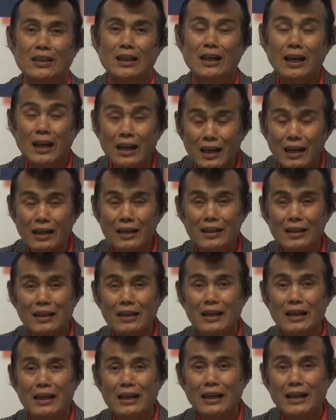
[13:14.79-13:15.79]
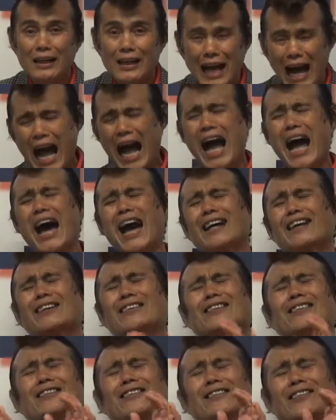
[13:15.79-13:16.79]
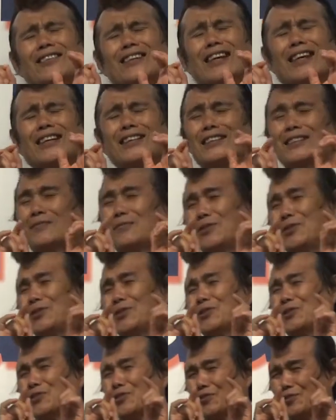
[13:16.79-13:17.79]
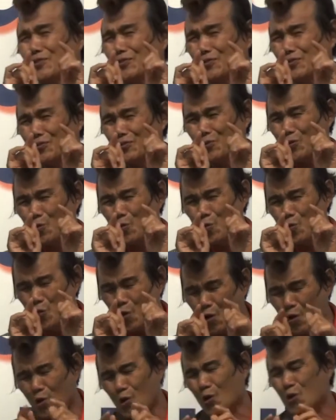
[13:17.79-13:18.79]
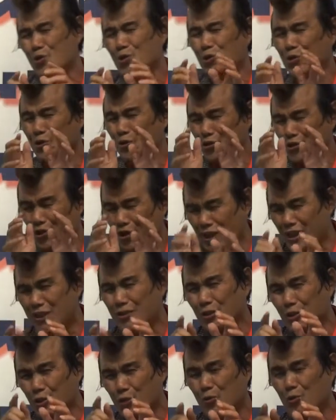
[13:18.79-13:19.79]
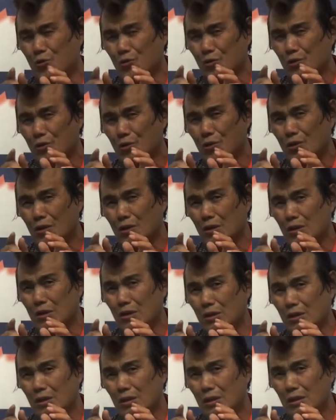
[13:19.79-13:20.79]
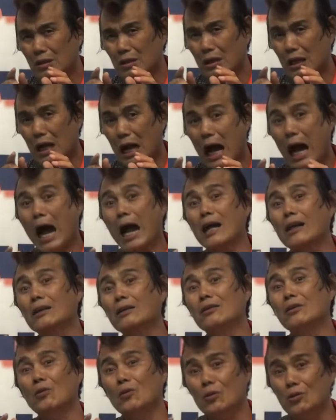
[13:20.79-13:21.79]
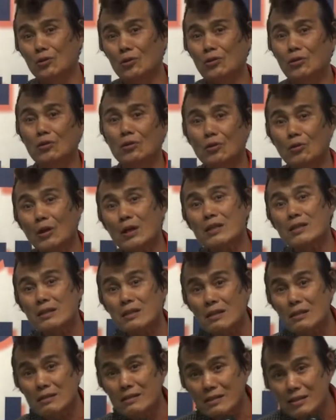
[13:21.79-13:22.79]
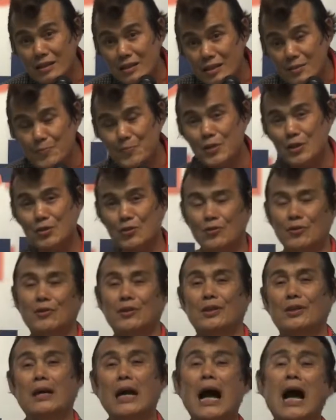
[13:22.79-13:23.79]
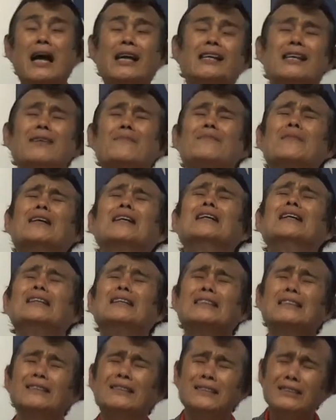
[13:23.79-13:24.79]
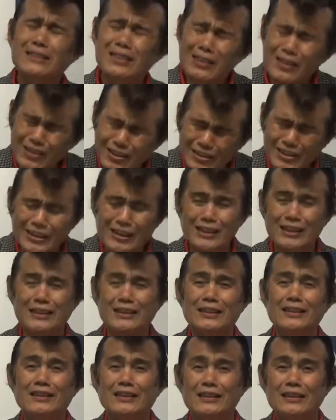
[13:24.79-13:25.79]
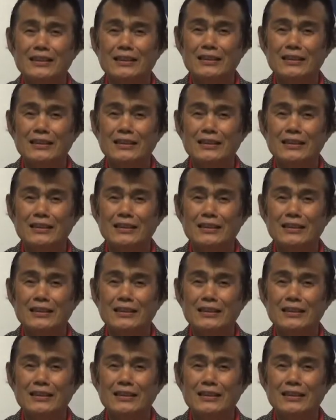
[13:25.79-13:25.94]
God gonna give you the water to drink. You, I know you are thirsting spiritually. I am thirsting.